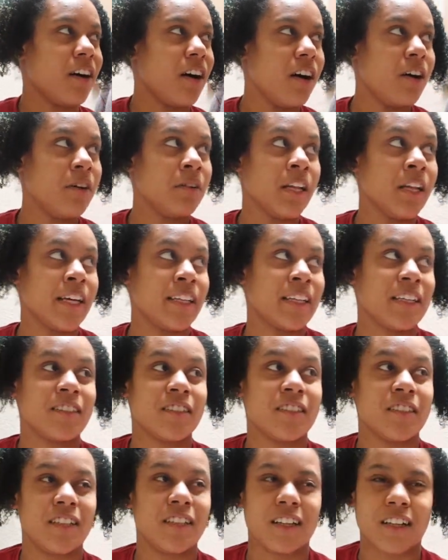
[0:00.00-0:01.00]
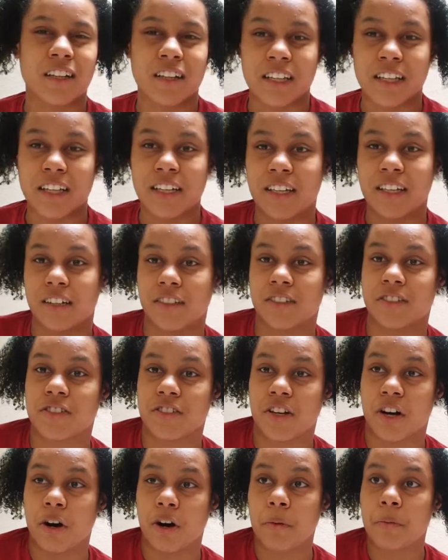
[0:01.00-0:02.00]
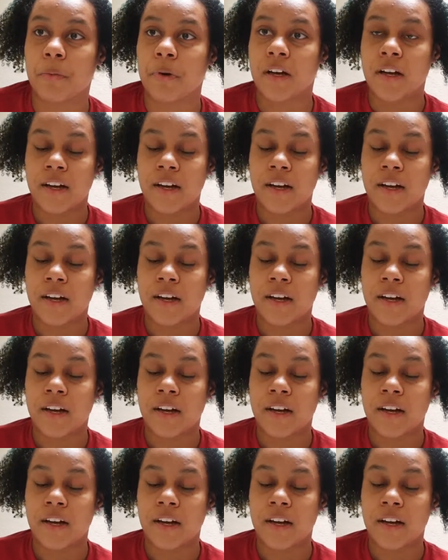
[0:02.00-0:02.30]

oh, like that's a good cleaning soap.